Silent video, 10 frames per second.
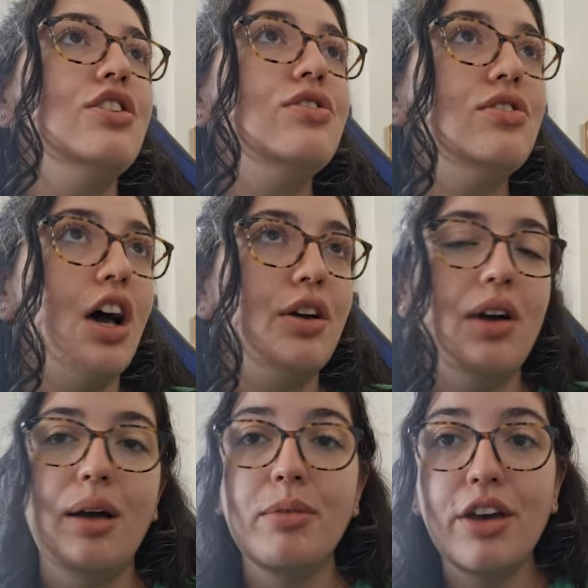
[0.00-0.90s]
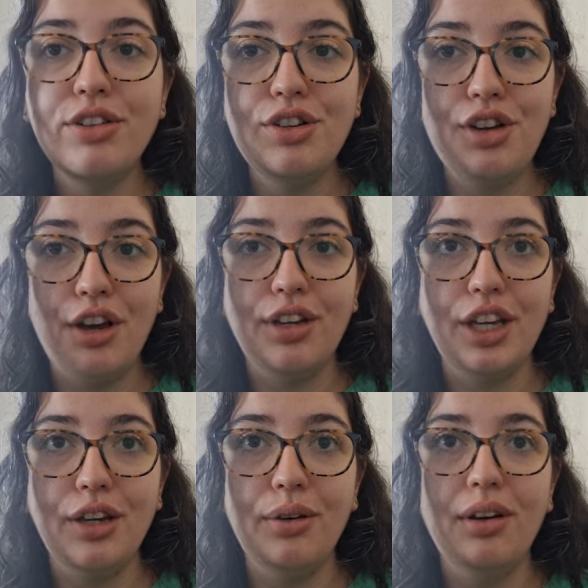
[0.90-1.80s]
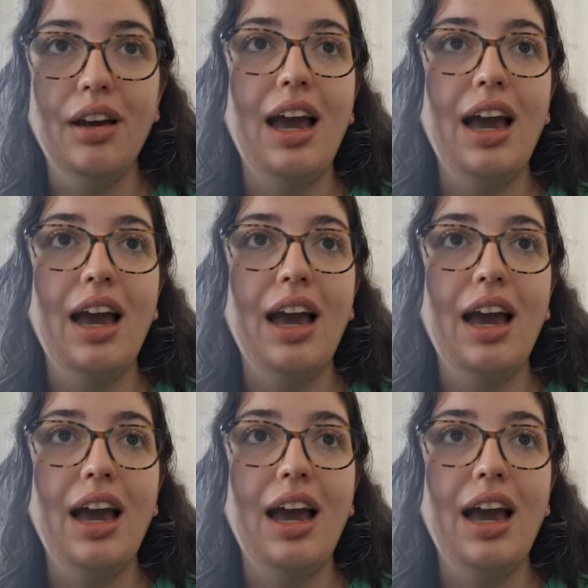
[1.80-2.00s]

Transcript: So I'm going to show you